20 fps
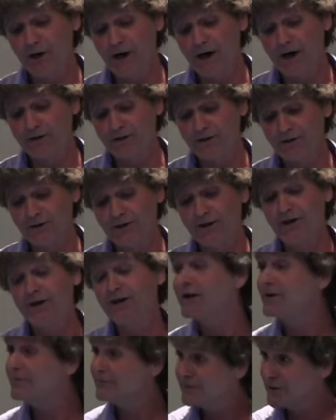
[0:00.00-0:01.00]
crust that
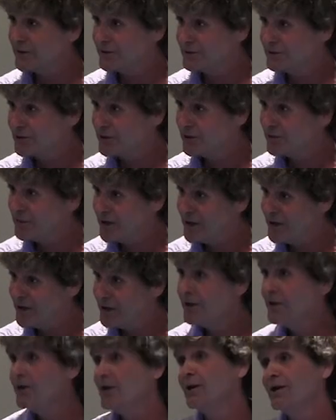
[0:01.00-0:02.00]
an inference could
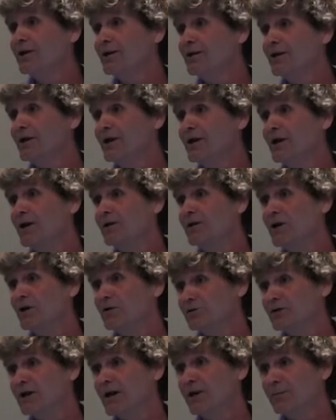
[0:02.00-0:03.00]
be that
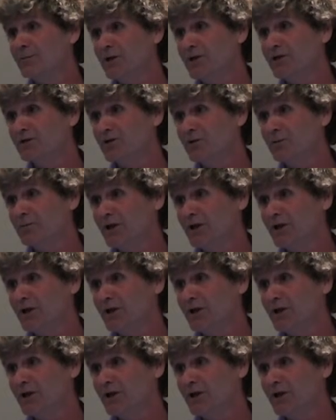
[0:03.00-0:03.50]
no sediments are